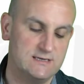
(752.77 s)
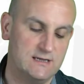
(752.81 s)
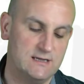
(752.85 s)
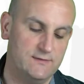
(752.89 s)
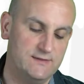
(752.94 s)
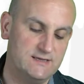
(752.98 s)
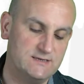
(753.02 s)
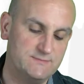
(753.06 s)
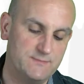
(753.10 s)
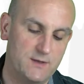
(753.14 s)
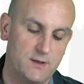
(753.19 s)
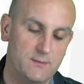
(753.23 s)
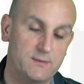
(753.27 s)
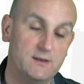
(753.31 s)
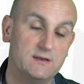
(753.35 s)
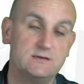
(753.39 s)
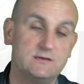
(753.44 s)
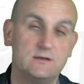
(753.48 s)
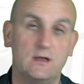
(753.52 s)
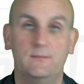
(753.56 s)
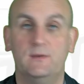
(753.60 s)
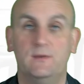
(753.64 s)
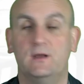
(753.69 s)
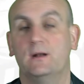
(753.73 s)
Now at this moment in
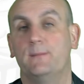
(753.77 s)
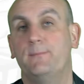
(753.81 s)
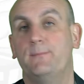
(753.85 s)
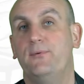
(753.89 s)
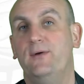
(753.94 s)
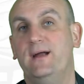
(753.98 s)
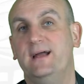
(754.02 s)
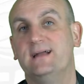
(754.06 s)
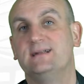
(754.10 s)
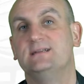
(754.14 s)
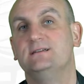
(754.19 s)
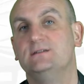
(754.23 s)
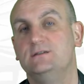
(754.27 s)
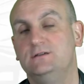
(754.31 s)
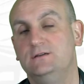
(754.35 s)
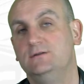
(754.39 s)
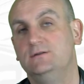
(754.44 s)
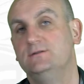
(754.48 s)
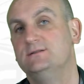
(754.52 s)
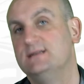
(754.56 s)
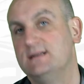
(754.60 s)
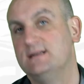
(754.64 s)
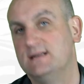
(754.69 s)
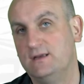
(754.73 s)
time, you're going to practice
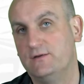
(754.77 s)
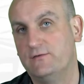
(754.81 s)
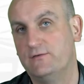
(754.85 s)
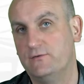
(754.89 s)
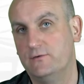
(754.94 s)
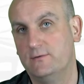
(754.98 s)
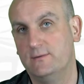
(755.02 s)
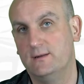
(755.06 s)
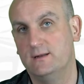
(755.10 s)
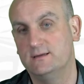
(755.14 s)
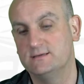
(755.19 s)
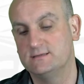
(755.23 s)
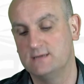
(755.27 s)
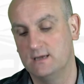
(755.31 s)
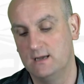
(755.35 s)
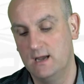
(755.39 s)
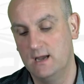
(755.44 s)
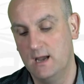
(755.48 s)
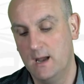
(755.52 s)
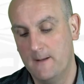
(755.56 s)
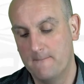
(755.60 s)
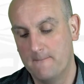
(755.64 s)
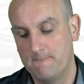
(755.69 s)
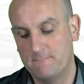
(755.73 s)
using these formulas,
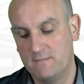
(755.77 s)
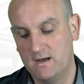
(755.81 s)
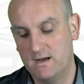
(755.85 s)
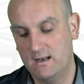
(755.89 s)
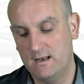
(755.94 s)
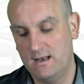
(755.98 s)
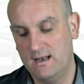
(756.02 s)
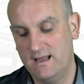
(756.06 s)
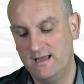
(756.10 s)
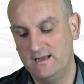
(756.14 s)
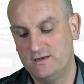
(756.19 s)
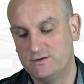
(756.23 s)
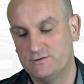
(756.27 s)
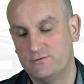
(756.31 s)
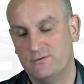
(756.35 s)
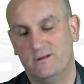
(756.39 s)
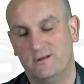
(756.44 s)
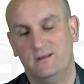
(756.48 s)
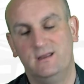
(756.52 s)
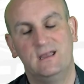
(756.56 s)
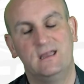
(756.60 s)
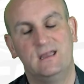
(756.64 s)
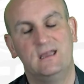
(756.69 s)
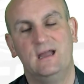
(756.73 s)
but later
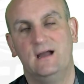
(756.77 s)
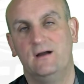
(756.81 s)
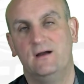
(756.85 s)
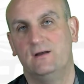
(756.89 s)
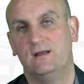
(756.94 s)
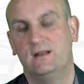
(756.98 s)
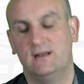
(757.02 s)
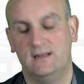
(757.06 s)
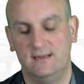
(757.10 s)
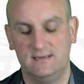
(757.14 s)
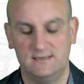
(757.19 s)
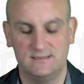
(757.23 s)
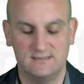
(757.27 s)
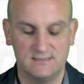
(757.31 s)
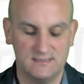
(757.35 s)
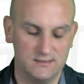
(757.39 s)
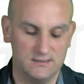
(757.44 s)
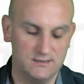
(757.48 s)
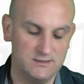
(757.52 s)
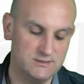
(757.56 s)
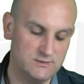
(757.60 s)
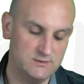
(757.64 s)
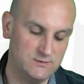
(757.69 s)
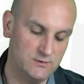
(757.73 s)
on your calculator is
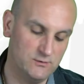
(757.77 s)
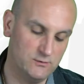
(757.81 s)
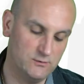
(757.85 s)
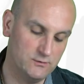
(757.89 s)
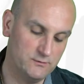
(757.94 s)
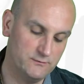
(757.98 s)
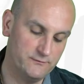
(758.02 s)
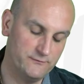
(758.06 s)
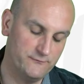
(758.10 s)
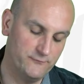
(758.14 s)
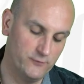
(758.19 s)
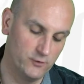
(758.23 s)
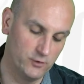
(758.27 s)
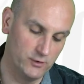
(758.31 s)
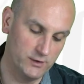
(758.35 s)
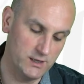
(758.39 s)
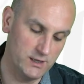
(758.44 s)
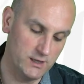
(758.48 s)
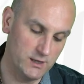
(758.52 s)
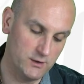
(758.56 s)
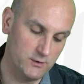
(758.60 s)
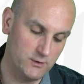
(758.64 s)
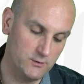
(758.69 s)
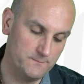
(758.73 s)
going to do it all for
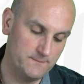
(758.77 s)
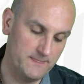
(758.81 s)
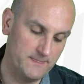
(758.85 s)
you.